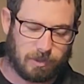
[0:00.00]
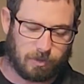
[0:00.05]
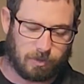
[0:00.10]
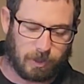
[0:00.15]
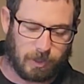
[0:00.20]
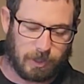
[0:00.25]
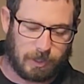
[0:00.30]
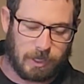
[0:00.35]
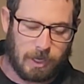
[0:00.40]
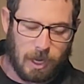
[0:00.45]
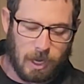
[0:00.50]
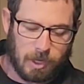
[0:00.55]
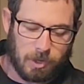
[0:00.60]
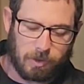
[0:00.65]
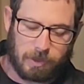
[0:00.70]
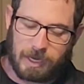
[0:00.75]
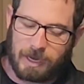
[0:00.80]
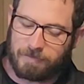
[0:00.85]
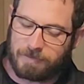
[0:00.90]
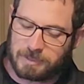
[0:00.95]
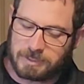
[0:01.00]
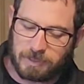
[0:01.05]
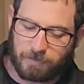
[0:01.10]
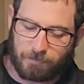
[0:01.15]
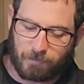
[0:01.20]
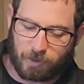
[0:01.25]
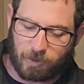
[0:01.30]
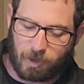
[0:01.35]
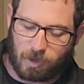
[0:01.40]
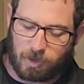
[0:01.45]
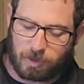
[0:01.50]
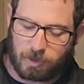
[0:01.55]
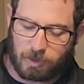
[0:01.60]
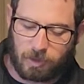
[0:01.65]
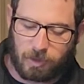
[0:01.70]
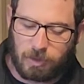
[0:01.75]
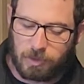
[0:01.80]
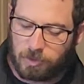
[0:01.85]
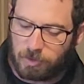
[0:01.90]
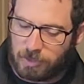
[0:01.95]
okay. You can have it sit for
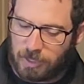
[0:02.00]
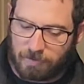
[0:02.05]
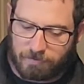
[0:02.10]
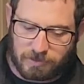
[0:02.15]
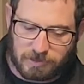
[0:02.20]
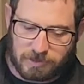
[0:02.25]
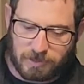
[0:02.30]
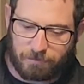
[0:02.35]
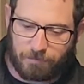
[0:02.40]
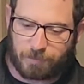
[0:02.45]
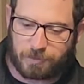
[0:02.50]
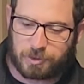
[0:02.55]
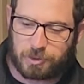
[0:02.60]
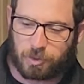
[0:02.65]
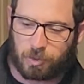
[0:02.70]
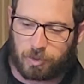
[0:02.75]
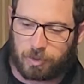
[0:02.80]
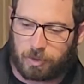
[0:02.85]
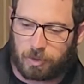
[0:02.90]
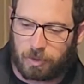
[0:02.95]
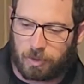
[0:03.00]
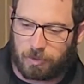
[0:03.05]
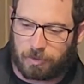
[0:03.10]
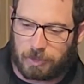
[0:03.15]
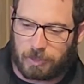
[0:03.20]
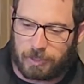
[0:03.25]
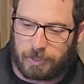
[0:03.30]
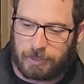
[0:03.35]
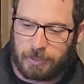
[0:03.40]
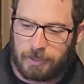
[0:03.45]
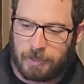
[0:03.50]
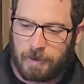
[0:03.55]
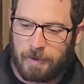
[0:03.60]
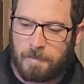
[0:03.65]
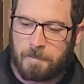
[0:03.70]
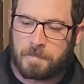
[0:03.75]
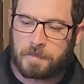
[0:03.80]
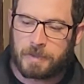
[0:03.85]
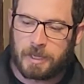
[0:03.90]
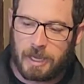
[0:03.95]
longer, you can have it sit for shorter, okay.
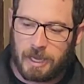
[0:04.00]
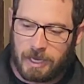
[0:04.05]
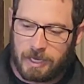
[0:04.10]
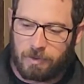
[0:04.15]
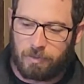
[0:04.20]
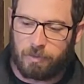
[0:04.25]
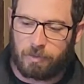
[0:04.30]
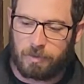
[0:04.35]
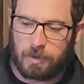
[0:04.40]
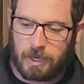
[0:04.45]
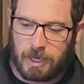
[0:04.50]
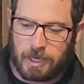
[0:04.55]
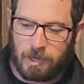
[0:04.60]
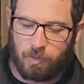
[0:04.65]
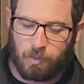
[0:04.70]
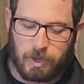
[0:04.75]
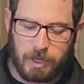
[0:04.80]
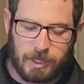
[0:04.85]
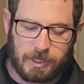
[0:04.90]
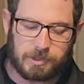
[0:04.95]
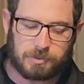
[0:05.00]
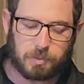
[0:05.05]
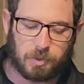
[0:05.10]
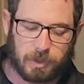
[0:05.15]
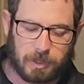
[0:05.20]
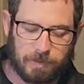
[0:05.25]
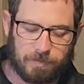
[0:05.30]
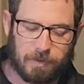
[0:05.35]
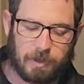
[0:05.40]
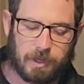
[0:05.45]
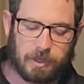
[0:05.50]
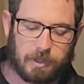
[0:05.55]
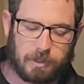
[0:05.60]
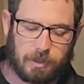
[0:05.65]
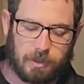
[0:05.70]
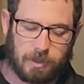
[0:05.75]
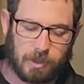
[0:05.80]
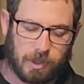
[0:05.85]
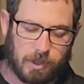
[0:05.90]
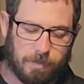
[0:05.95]
Eight weeks will give it a
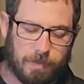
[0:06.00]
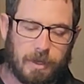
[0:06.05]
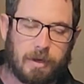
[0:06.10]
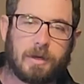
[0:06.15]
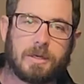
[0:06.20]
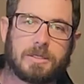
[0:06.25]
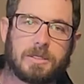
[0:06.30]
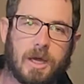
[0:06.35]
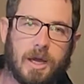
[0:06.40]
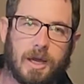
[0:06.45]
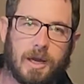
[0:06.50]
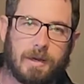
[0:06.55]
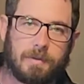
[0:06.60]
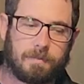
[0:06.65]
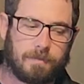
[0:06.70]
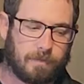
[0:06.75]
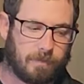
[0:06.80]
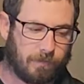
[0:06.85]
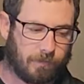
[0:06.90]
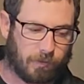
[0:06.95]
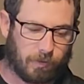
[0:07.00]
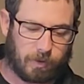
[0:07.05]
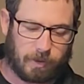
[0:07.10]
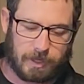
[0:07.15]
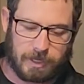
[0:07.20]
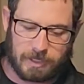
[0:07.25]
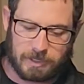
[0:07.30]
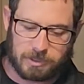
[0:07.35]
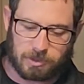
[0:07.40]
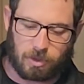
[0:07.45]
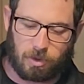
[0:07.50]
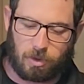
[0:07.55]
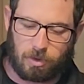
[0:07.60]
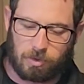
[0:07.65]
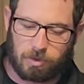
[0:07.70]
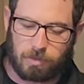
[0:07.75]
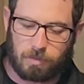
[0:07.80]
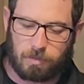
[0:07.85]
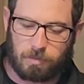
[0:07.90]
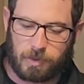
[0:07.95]
good amount of time for its
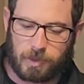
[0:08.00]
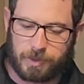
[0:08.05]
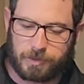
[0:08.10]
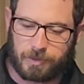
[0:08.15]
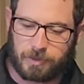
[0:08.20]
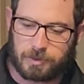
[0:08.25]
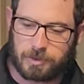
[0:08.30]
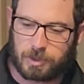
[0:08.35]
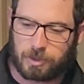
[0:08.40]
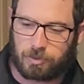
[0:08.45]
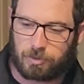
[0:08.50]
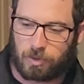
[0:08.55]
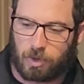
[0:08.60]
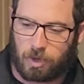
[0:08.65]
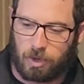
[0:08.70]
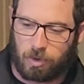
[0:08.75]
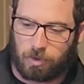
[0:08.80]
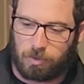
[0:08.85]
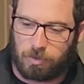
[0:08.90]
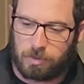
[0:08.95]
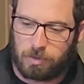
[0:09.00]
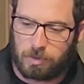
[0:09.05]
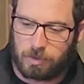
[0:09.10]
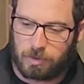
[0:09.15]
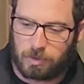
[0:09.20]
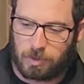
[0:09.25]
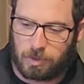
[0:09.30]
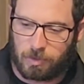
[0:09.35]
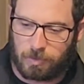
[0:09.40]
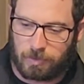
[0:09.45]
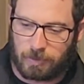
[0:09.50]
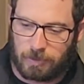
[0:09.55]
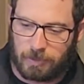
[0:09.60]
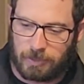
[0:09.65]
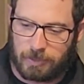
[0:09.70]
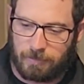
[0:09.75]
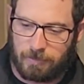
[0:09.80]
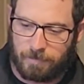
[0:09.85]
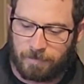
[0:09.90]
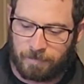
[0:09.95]
own mother to grow,
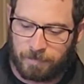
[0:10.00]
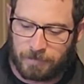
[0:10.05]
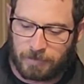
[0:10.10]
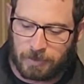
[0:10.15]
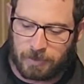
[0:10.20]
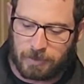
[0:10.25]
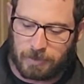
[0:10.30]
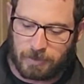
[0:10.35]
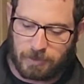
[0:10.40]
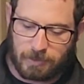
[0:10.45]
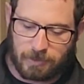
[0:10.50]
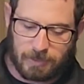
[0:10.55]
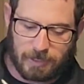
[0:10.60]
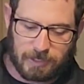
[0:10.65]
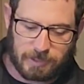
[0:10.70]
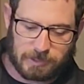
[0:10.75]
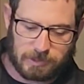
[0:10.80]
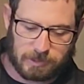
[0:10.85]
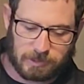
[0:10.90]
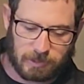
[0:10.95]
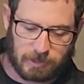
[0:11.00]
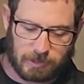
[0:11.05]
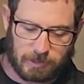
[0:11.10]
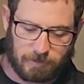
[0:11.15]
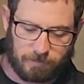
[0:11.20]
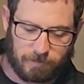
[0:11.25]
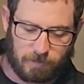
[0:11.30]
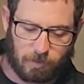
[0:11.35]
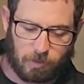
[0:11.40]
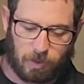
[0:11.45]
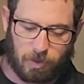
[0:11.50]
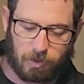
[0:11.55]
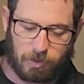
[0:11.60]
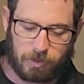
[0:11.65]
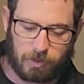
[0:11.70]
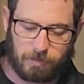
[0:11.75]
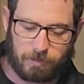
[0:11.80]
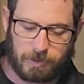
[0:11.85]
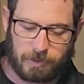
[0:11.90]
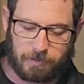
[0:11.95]
okay, and that's going to give you all
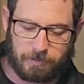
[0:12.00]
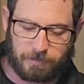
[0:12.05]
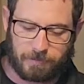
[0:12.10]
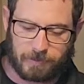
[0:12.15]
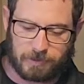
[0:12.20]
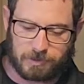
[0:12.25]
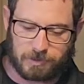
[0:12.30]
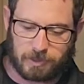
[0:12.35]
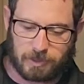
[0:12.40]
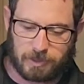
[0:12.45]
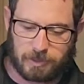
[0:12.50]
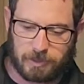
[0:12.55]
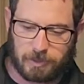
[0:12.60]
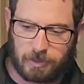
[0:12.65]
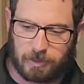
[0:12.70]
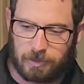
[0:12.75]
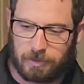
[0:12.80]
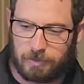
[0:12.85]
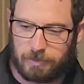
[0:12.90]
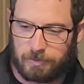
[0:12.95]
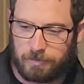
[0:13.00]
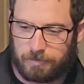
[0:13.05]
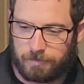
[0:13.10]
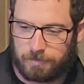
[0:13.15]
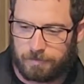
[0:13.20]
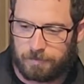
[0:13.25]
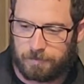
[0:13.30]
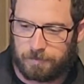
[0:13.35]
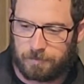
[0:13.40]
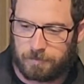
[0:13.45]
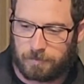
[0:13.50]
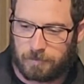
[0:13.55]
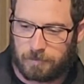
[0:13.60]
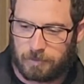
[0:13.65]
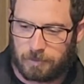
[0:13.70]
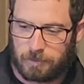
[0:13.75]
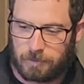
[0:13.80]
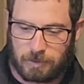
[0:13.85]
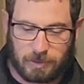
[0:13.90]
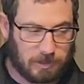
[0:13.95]
your benefits right there.
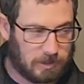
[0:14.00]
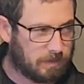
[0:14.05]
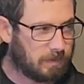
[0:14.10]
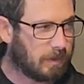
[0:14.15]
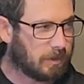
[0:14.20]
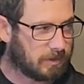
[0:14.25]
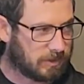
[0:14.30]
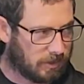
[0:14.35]
It smells